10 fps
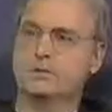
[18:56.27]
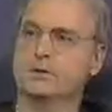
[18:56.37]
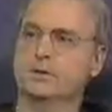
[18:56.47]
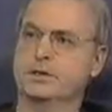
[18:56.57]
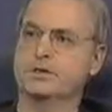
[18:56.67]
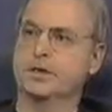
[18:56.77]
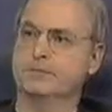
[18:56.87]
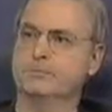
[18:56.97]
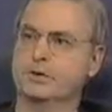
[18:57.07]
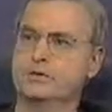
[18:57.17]
under the
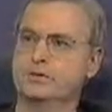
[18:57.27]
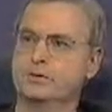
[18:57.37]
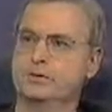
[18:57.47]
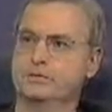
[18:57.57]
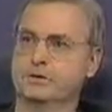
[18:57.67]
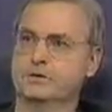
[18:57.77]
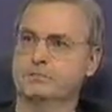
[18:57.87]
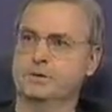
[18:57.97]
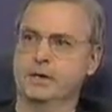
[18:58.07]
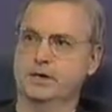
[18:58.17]
same virtue, the virtue
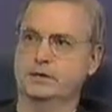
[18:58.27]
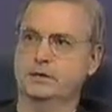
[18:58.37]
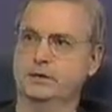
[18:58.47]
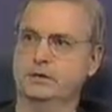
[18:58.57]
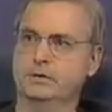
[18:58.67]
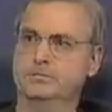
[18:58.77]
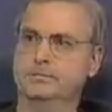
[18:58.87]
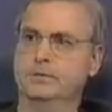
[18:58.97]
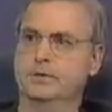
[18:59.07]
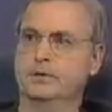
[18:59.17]
of piety,
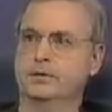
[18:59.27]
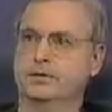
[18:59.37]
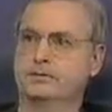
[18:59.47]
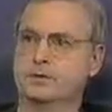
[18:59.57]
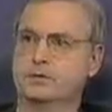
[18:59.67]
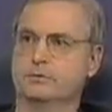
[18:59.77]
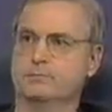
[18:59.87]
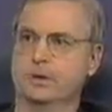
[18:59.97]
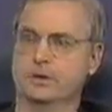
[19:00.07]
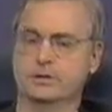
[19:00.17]
and the virtue of
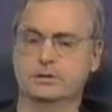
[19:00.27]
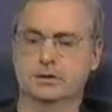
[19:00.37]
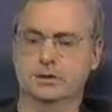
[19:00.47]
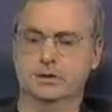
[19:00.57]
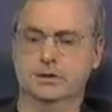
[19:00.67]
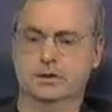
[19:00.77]
piety